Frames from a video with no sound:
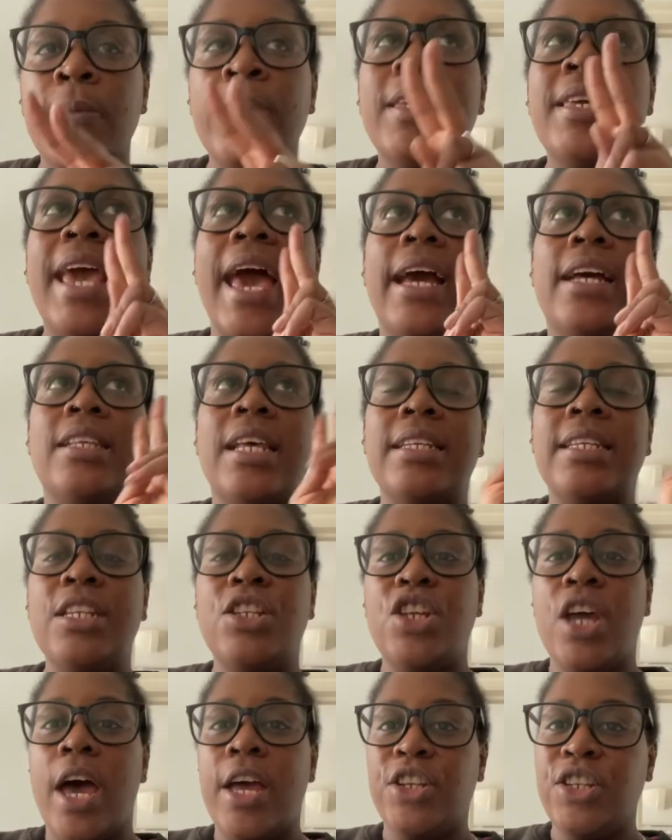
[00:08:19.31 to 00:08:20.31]
Yeah, because I did
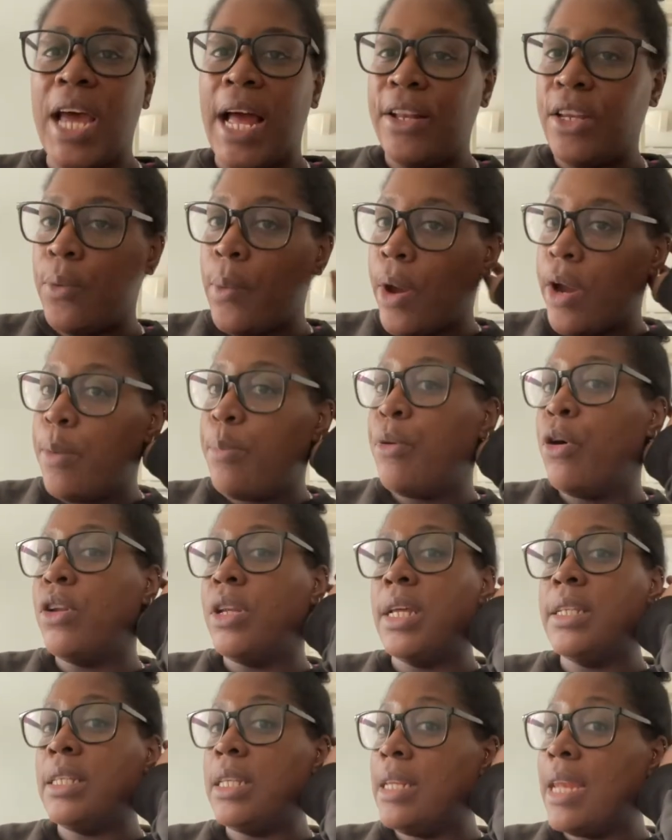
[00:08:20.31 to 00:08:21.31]
her January
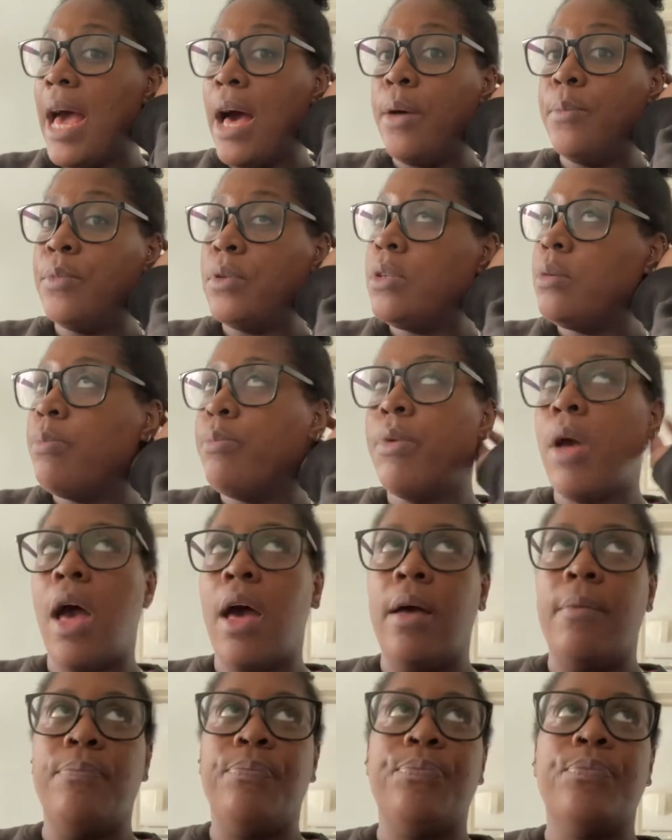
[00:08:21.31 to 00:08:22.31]
product and now
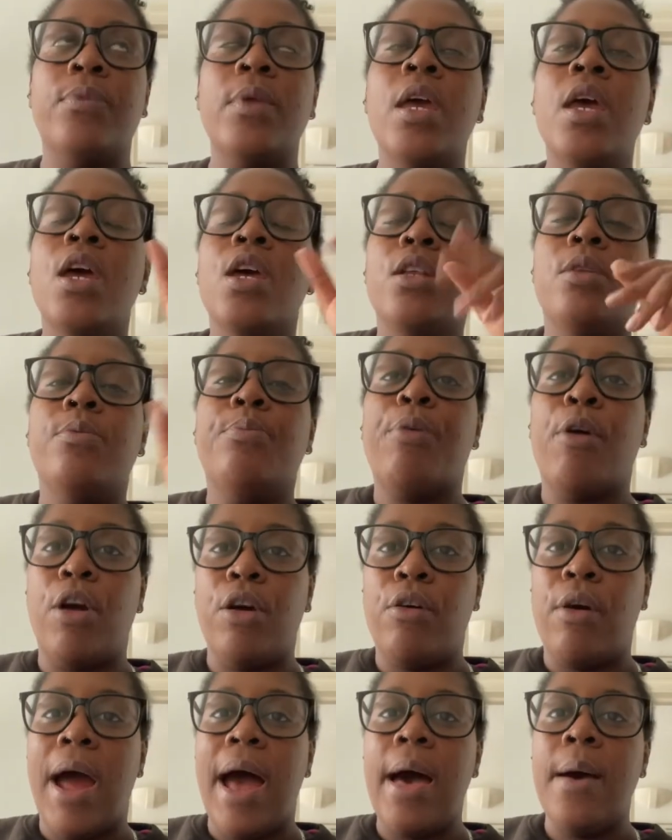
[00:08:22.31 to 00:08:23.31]
I'm
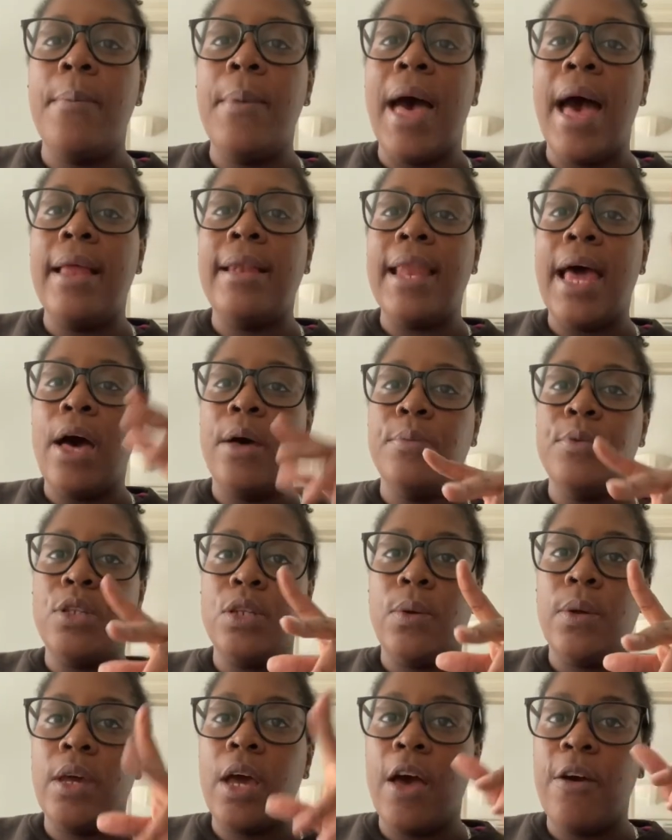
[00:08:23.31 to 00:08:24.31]
program. And now I'm
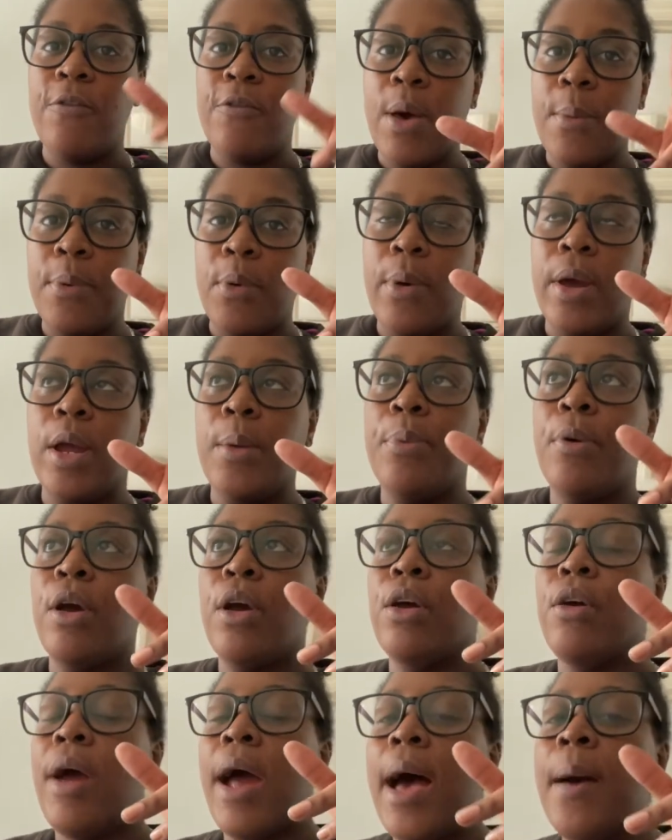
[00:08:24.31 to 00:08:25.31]
doing her February
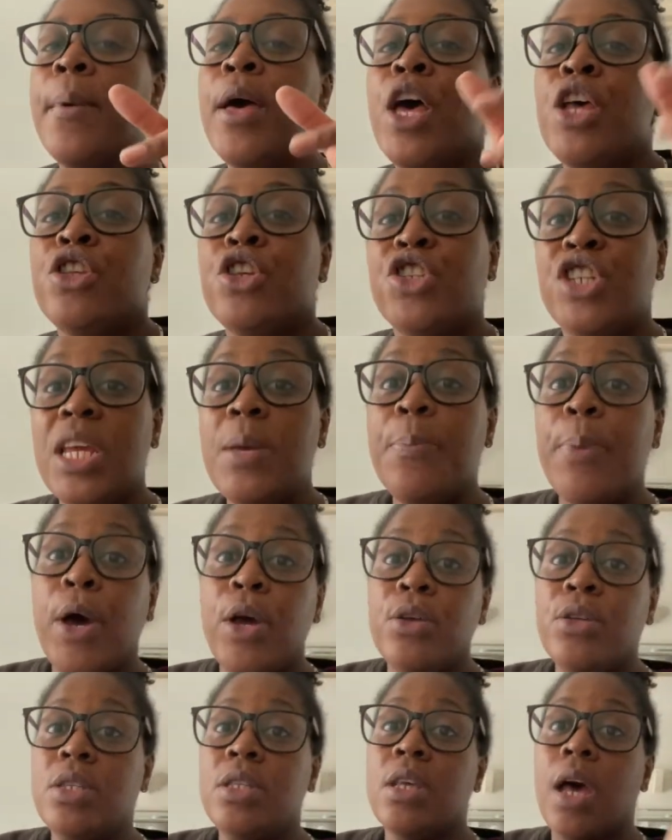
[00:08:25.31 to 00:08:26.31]
program. So she
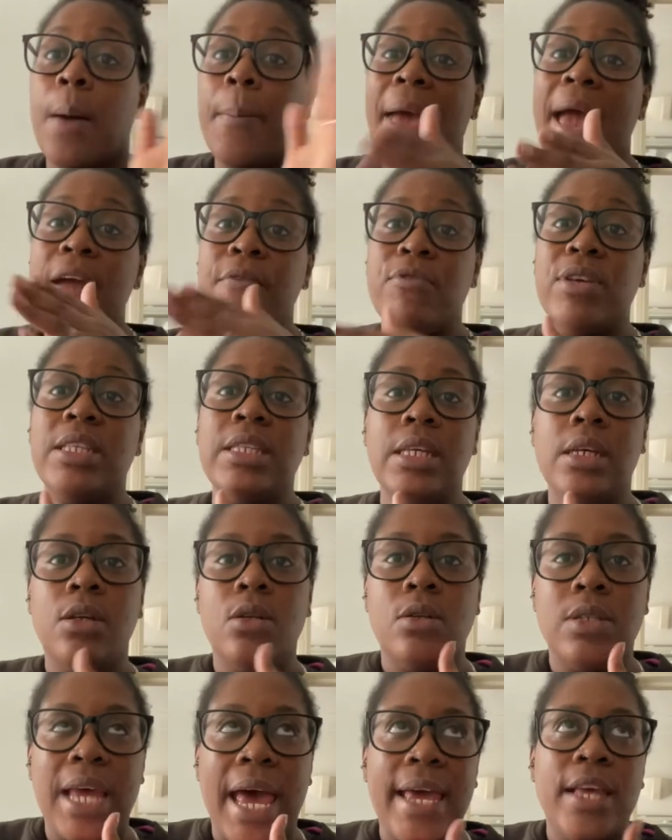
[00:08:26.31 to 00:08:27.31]
posts up every
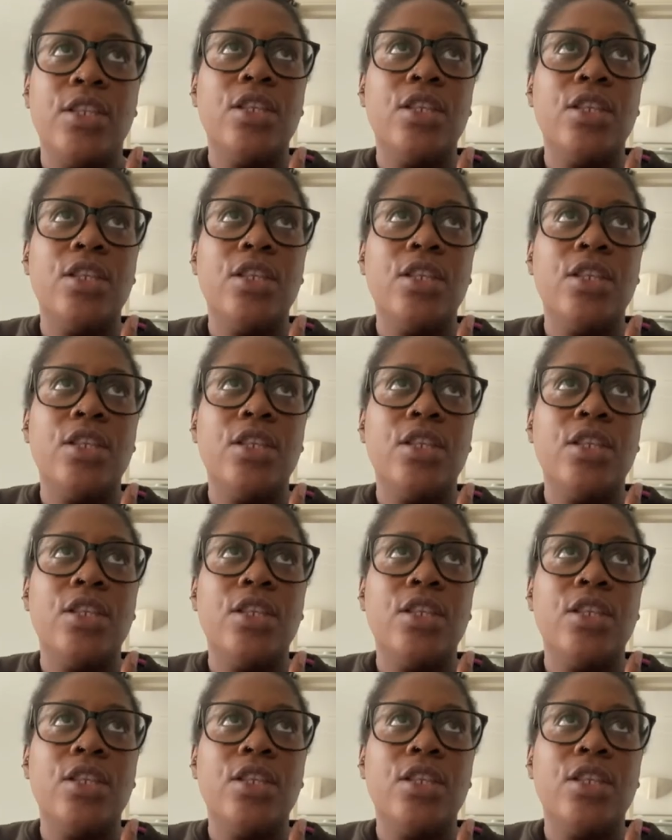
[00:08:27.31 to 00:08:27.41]
single day.